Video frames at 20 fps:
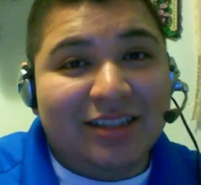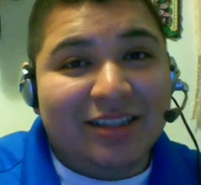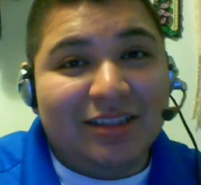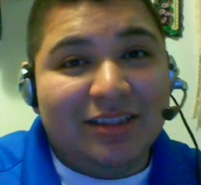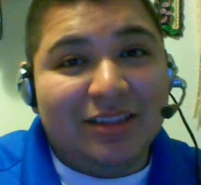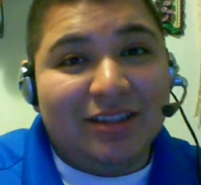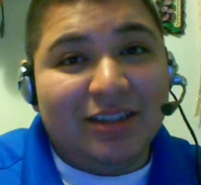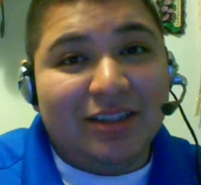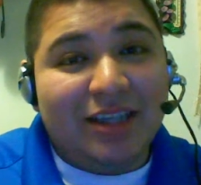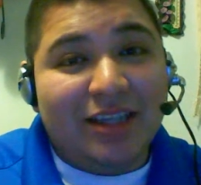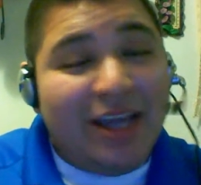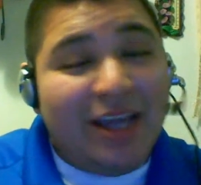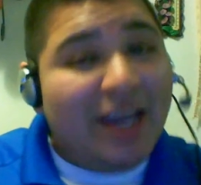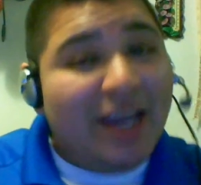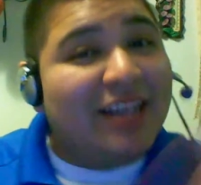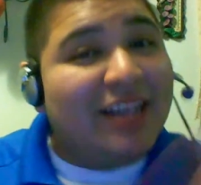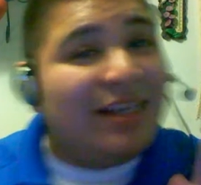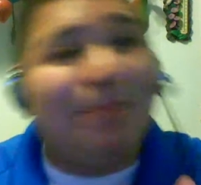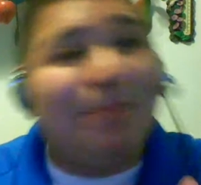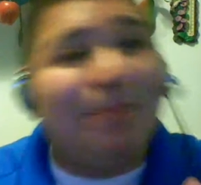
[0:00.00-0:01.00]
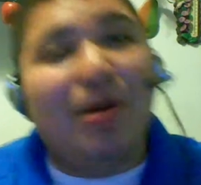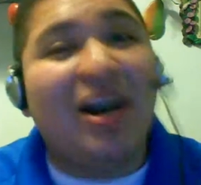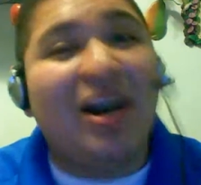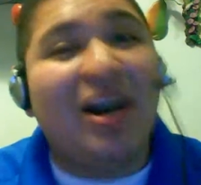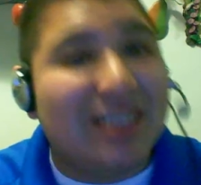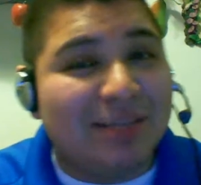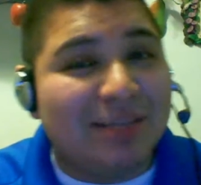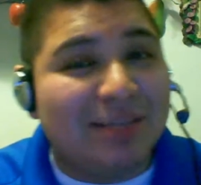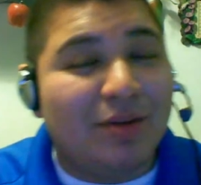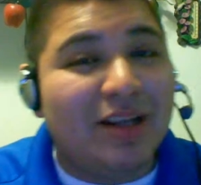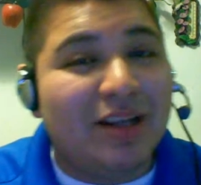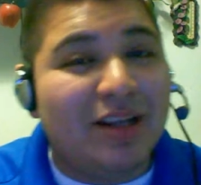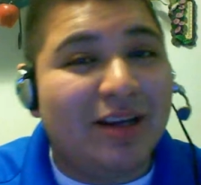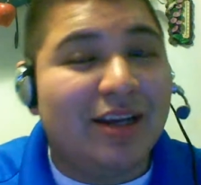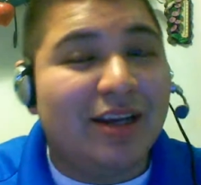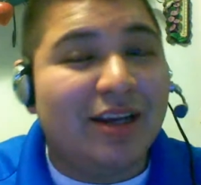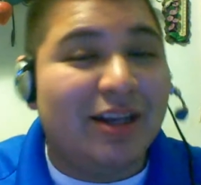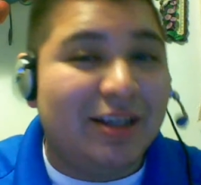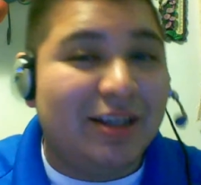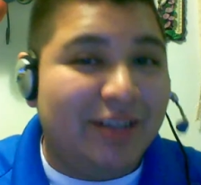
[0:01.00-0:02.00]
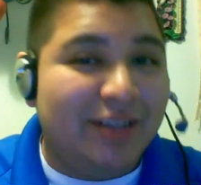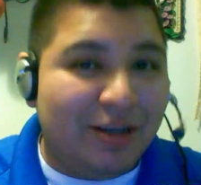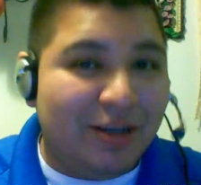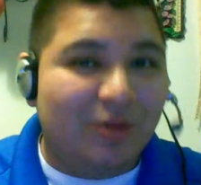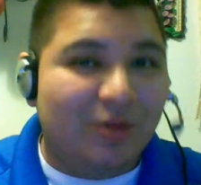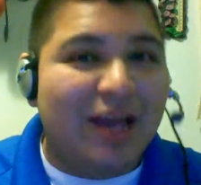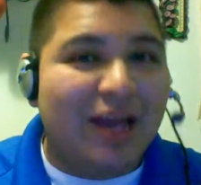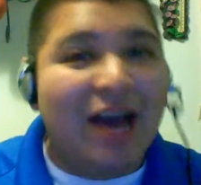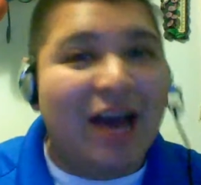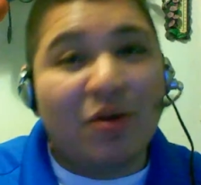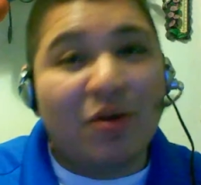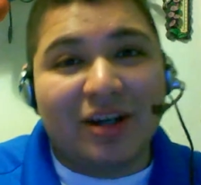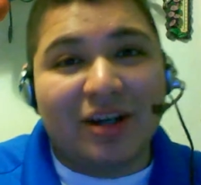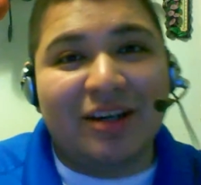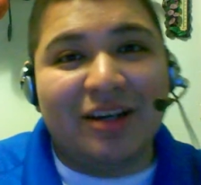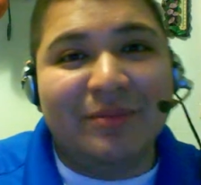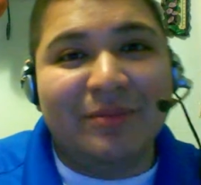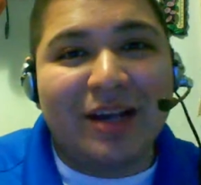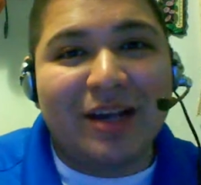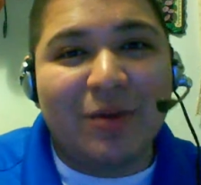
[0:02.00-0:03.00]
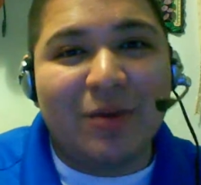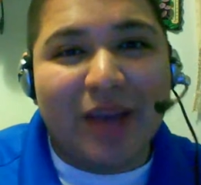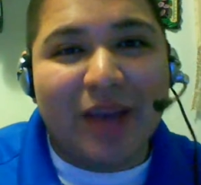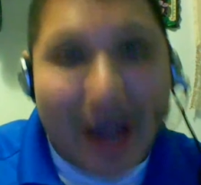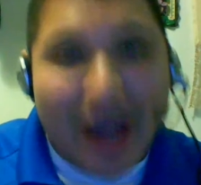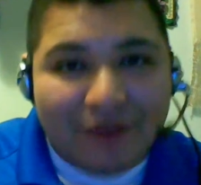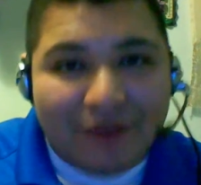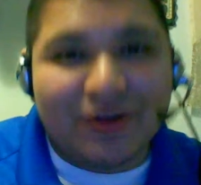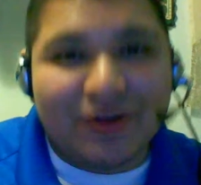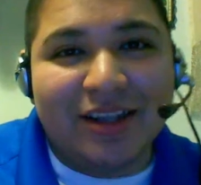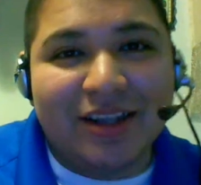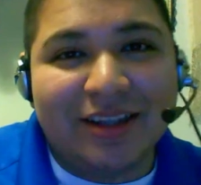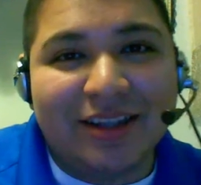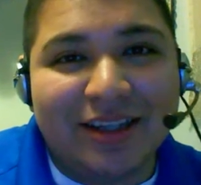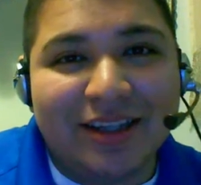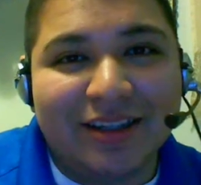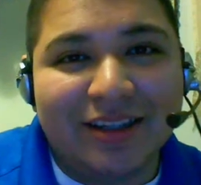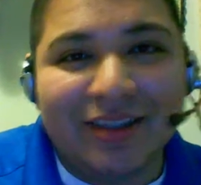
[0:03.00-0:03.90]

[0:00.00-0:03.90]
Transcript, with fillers: it's a possible uh, little outcome that we have right there.